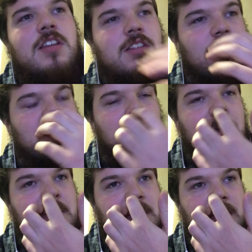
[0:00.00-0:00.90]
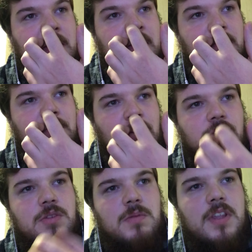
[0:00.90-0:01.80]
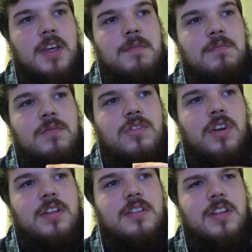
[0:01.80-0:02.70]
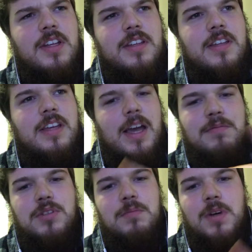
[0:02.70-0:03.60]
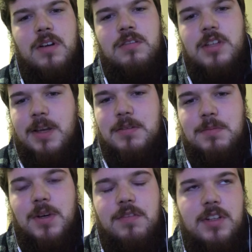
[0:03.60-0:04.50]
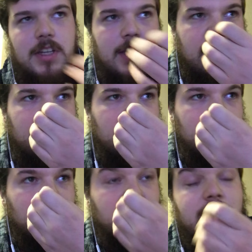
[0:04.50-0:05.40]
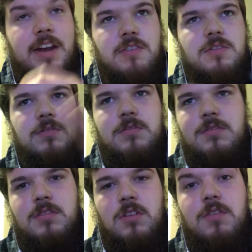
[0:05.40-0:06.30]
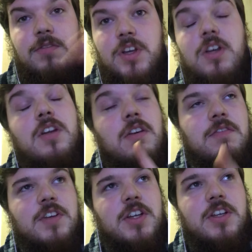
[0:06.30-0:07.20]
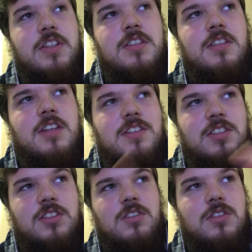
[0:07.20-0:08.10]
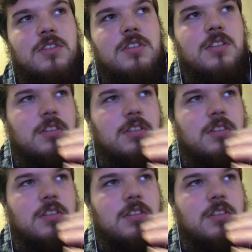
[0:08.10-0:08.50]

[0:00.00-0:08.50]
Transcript: so it's basically Fury's with him trying to like capture Mar- Captain Marvel again, or Carol, or Ver no Vers as she's called.